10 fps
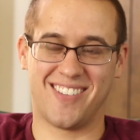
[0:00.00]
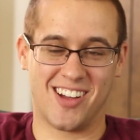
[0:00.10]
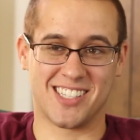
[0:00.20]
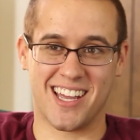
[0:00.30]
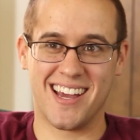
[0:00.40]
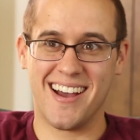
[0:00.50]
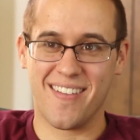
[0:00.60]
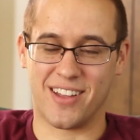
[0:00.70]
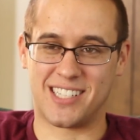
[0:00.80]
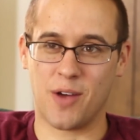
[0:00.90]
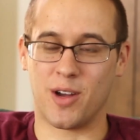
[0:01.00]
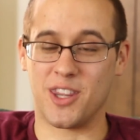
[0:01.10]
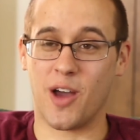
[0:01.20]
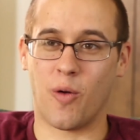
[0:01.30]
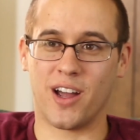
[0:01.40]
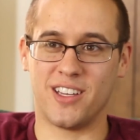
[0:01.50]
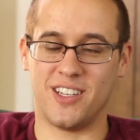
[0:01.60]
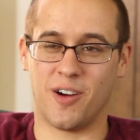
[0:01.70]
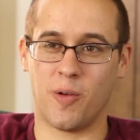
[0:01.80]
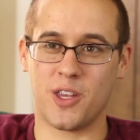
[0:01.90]
because they, they say what they want,
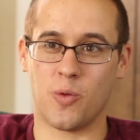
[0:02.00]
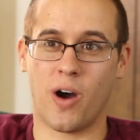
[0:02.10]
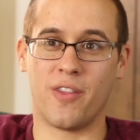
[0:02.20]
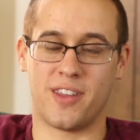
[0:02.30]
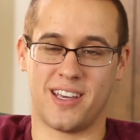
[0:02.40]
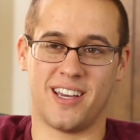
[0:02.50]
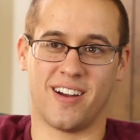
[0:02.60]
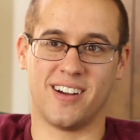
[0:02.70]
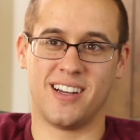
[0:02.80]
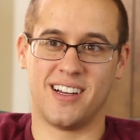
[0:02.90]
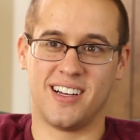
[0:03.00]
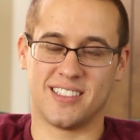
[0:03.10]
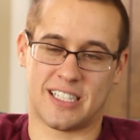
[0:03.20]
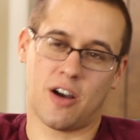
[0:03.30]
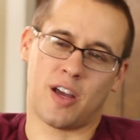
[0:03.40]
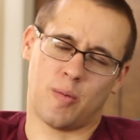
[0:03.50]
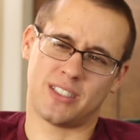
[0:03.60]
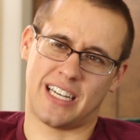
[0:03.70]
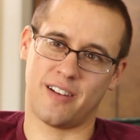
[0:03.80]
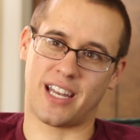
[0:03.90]
you know, what you want to hear. It's like, oh, he
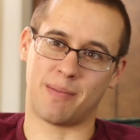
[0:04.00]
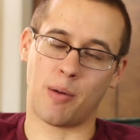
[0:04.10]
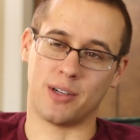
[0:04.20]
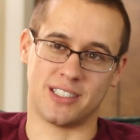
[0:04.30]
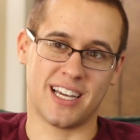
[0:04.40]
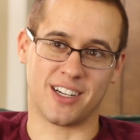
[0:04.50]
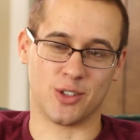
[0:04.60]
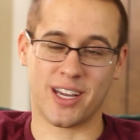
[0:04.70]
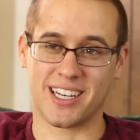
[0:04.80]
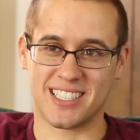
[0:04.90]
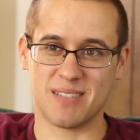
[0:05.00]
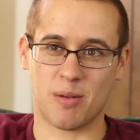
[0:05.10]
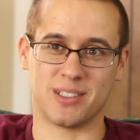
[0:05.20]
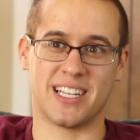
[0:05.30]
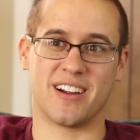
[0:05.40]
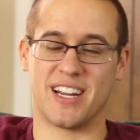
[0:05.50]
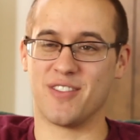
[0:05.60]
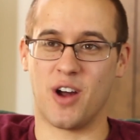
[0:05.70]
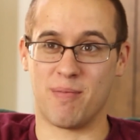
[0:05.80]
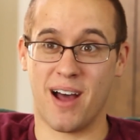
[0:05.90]
wants to hear that I'm almost there. So I'm going to say I'm almost there,
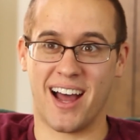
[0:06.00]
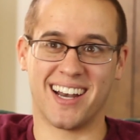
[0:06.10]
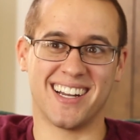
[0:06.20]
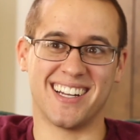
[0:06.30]
even though I'm not.